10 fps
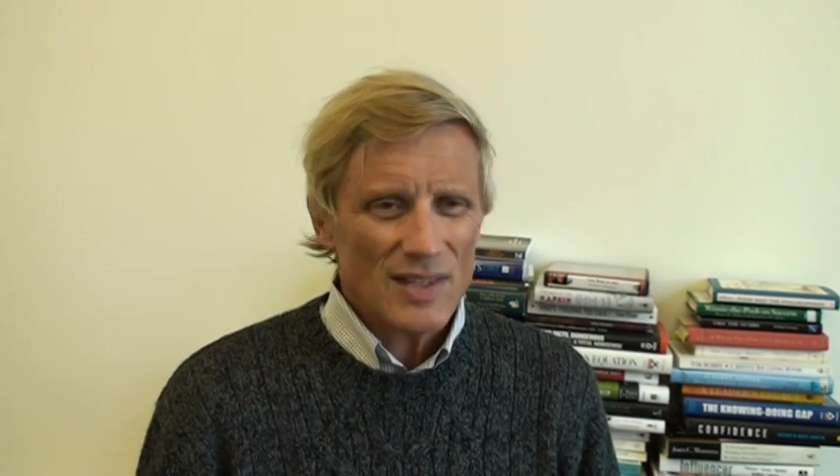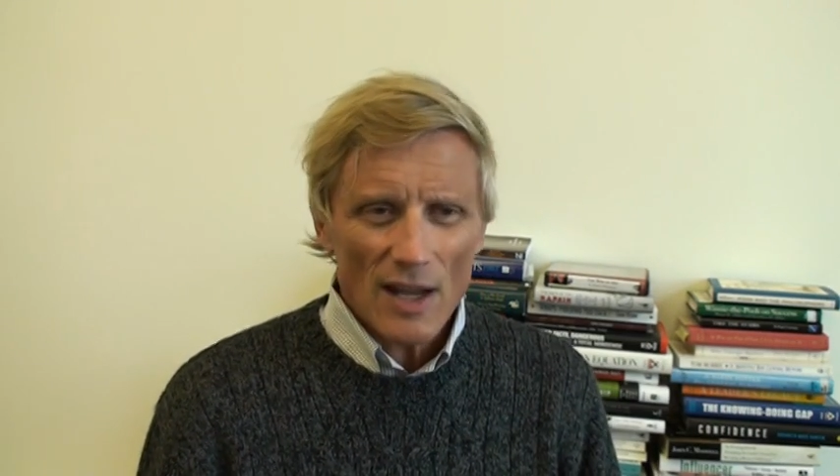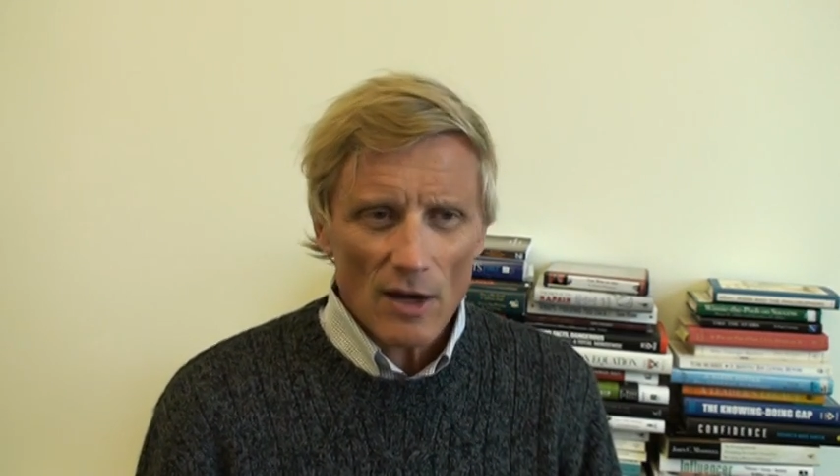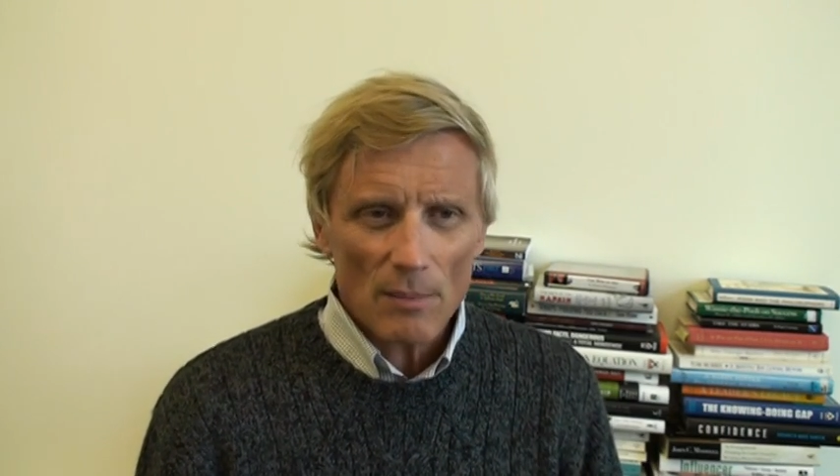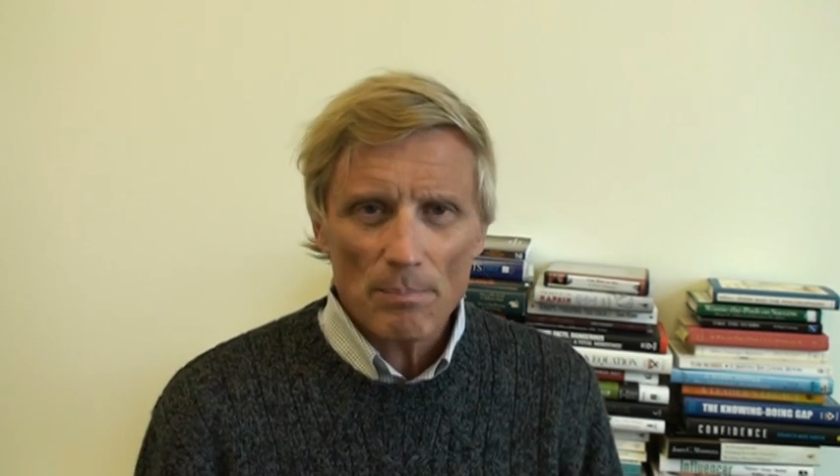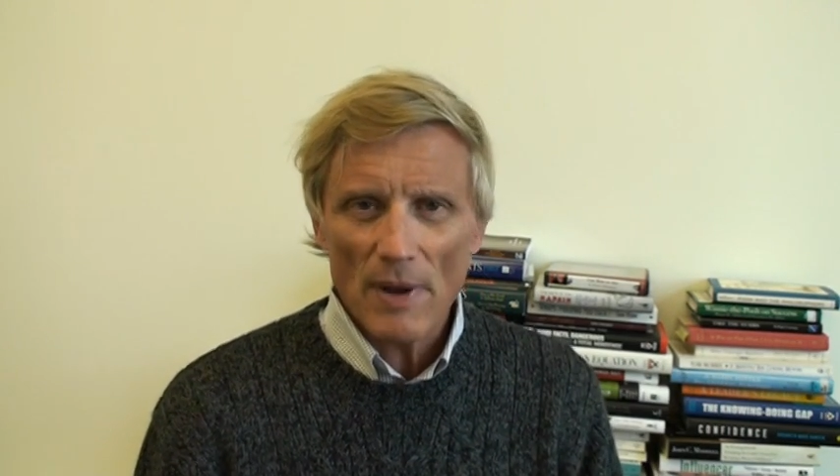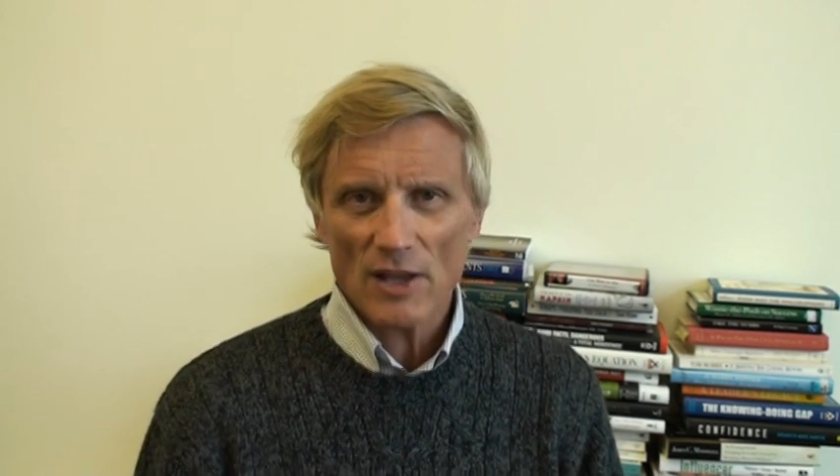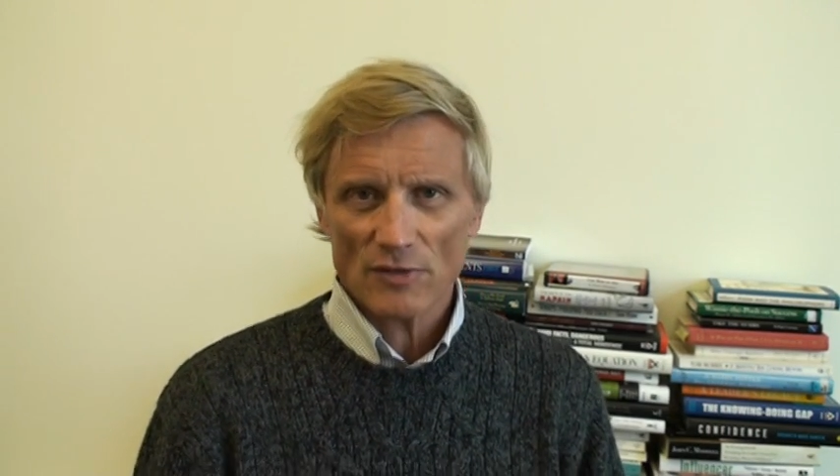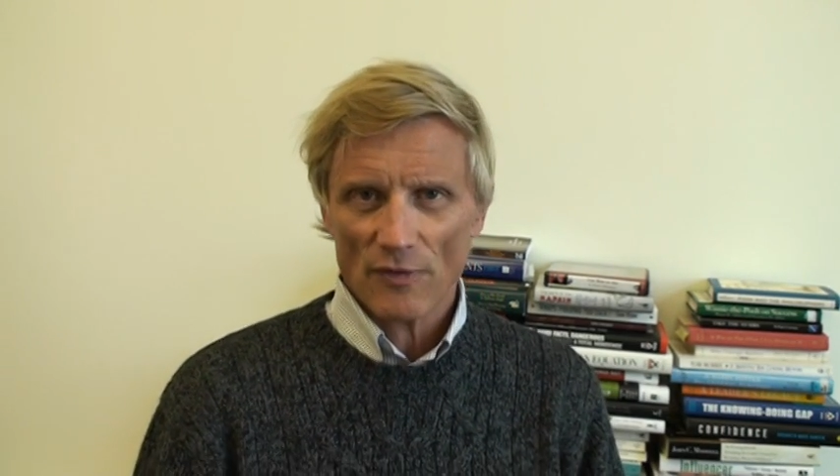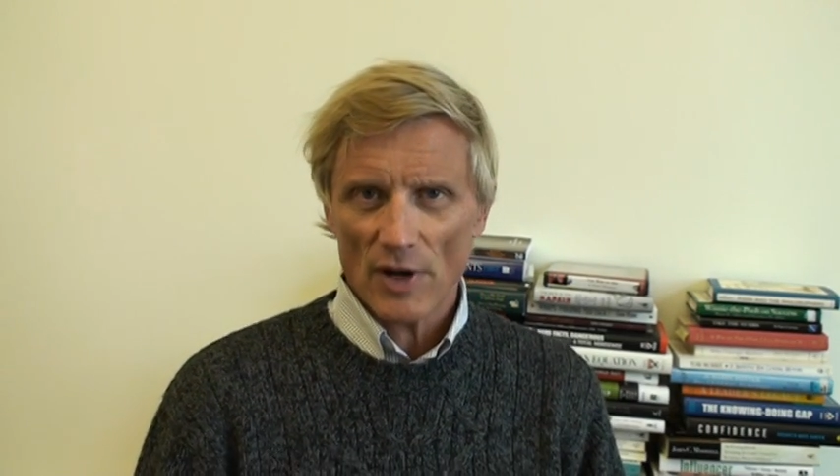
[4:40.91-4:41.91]
their
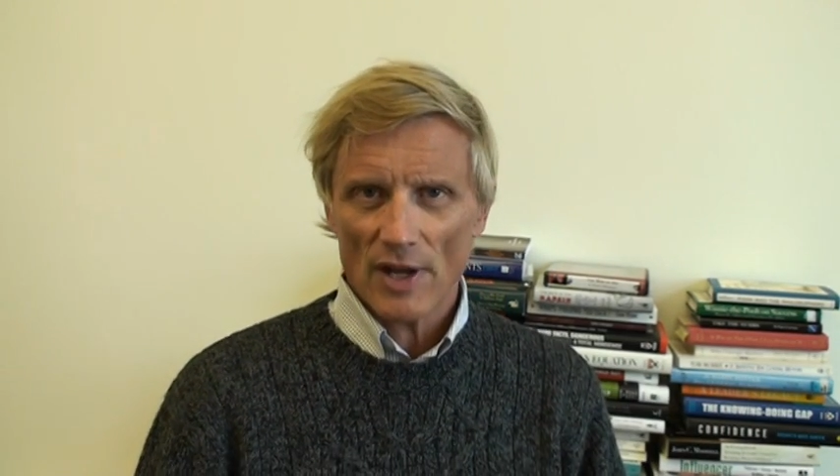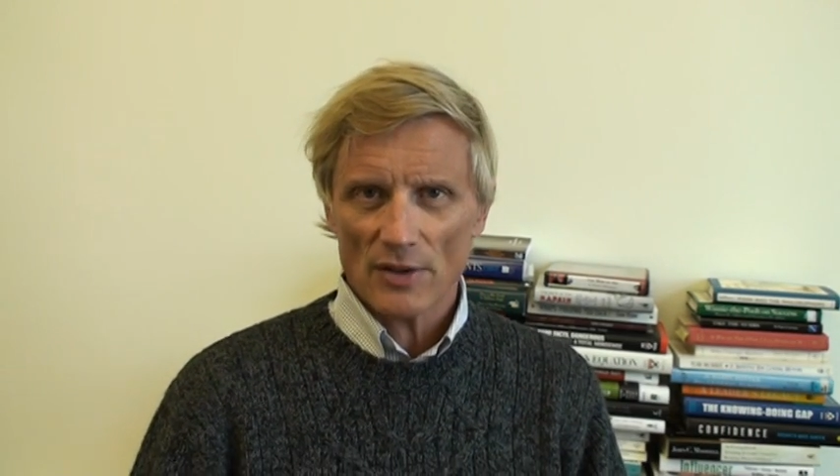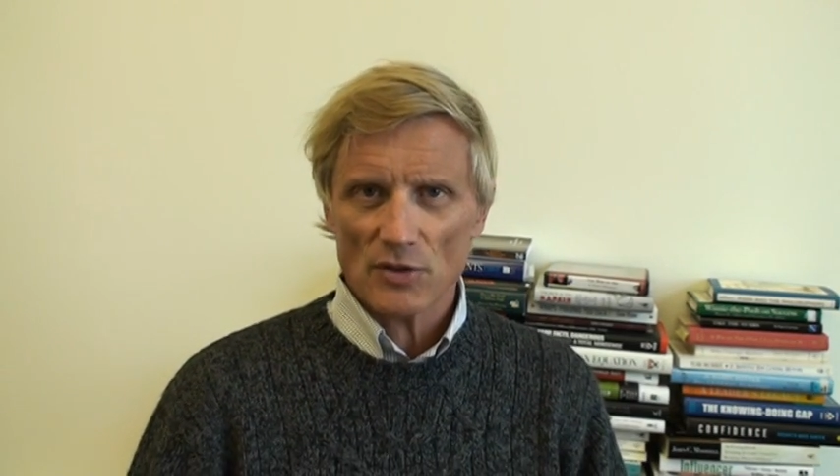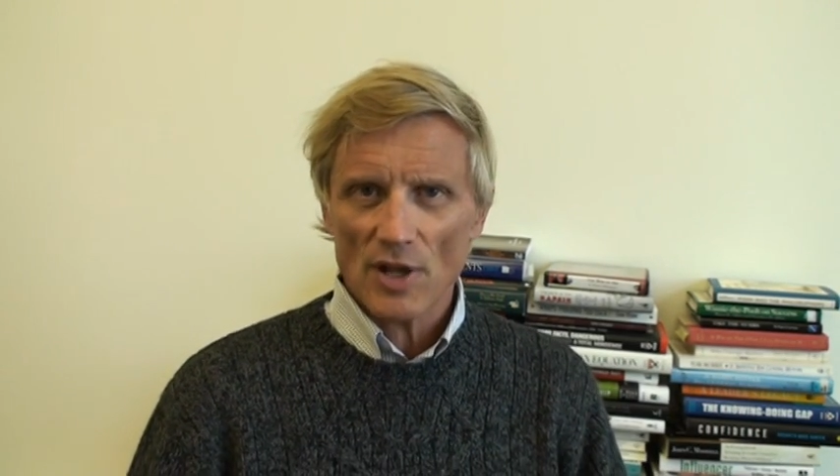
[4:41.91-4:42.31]
best friends,